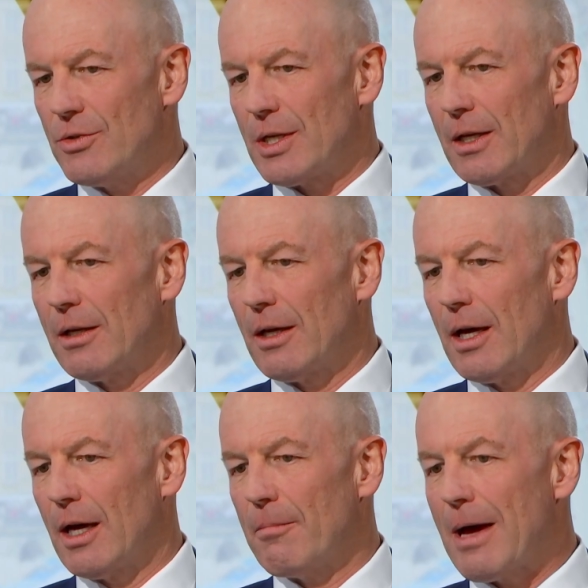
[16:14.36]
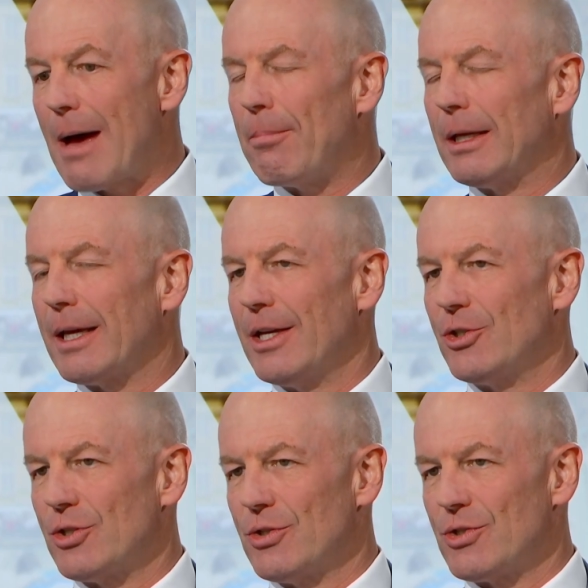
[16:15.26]
using
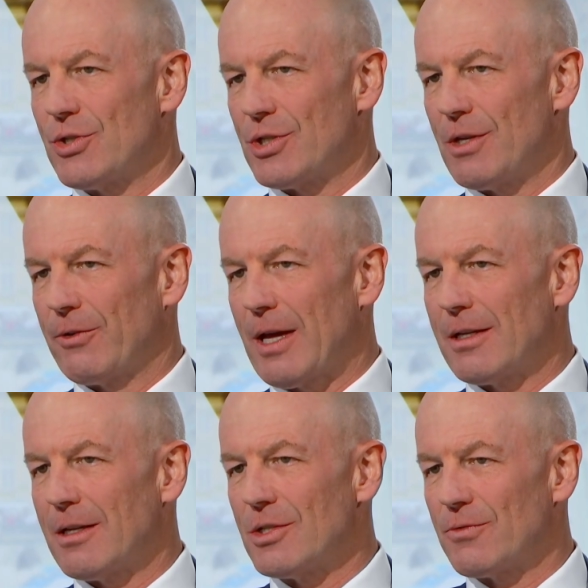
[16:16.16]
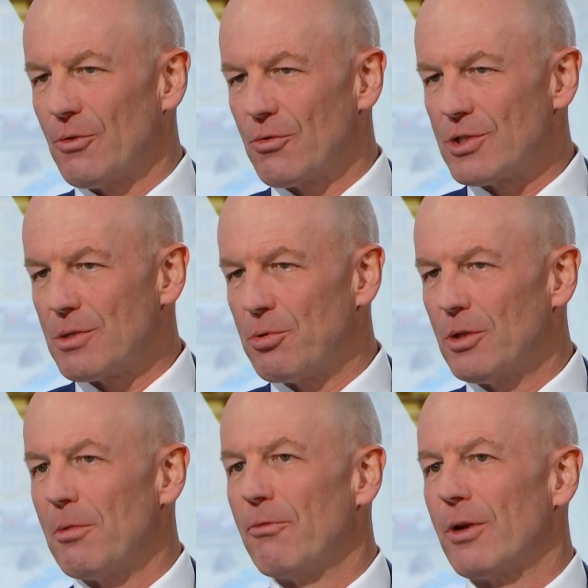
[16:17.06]
applications to sift candidates for us, to
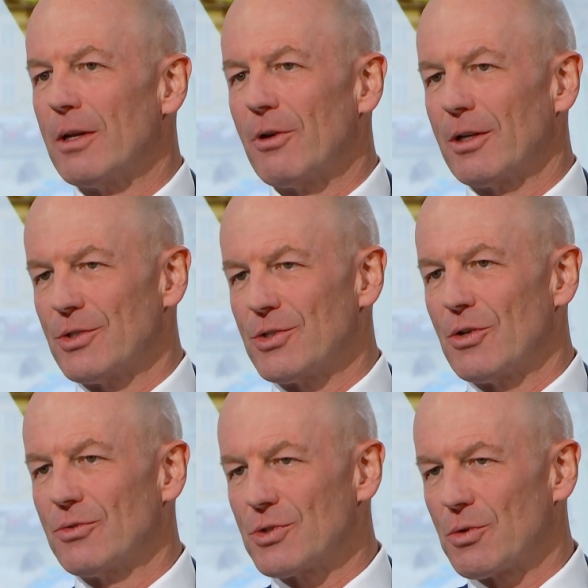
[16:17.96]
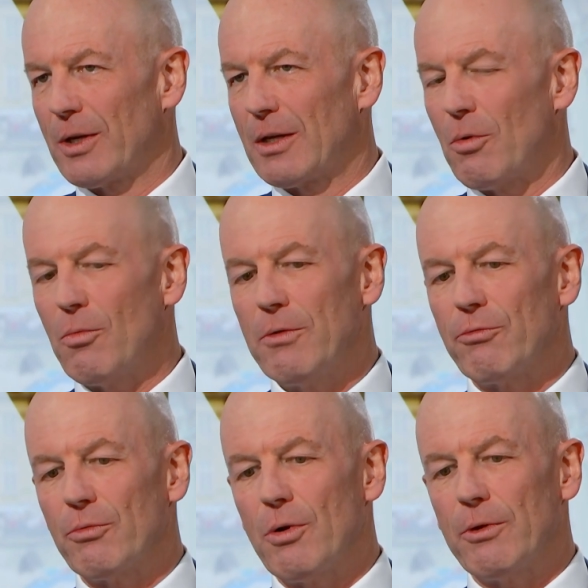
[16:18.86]
put them in front of our consultants quicker. What
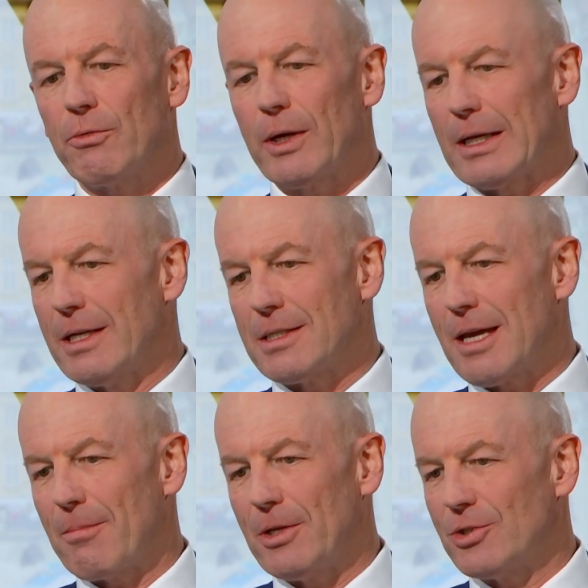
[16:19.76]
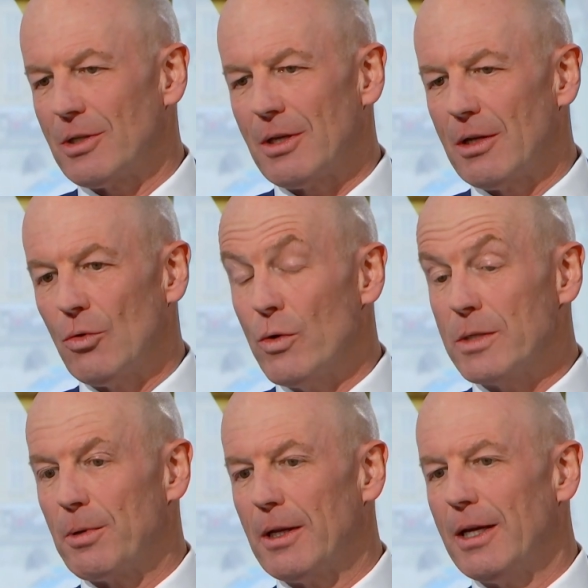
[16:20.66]
we've quickly established and
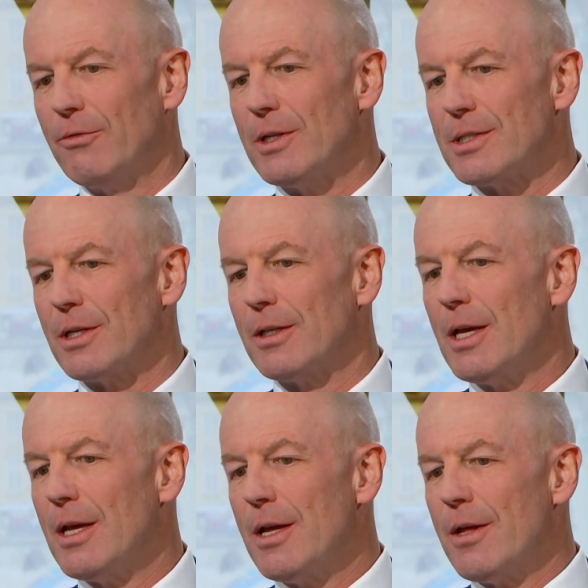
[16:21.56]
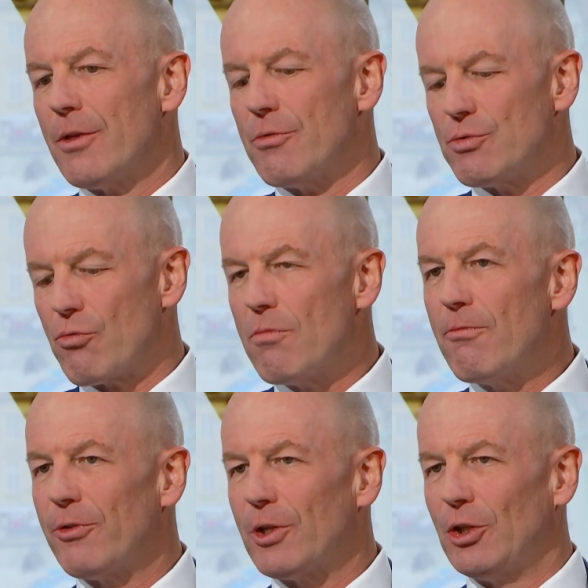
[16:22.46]
always believed is that there is
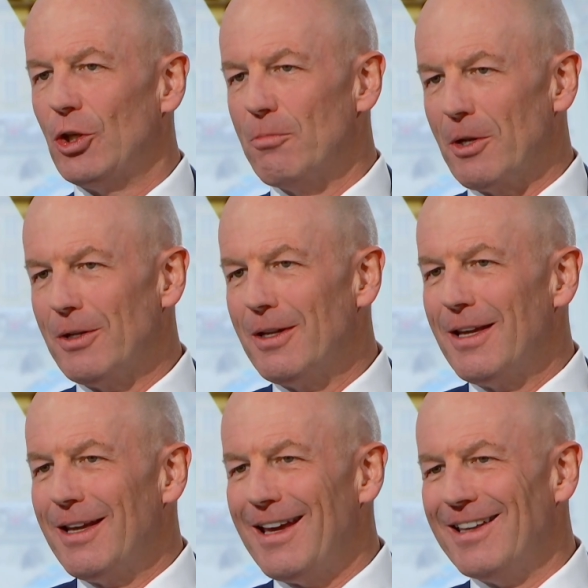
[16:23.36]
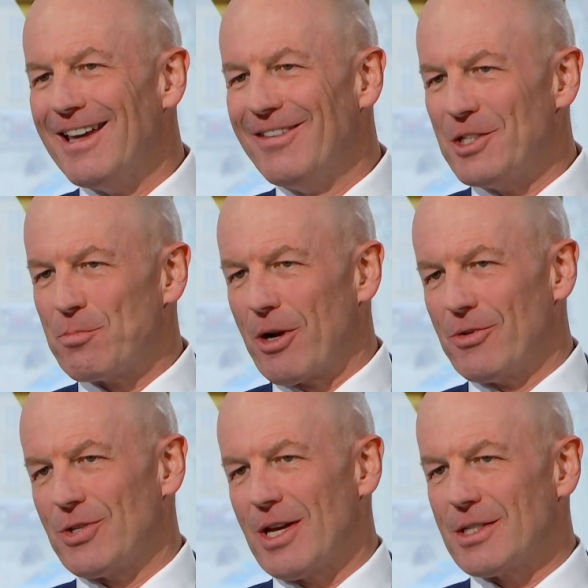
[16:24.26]
room for the human in this
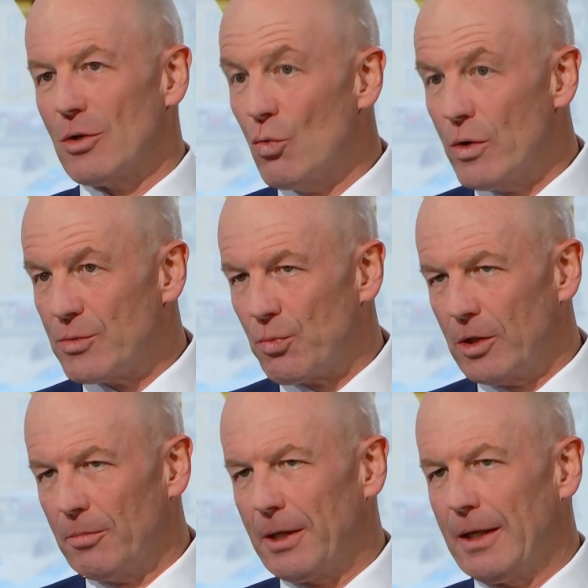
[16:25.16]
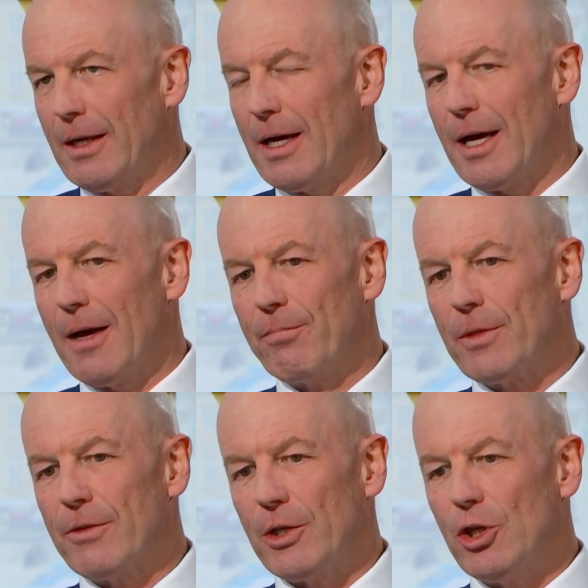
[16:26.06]
process, and always will be.
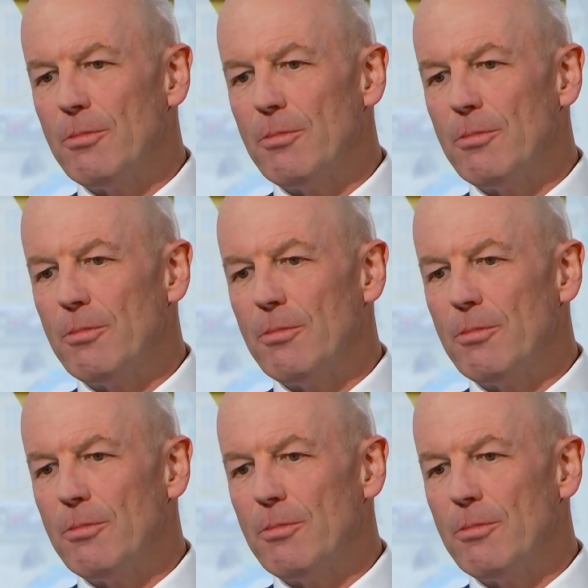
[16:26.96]
The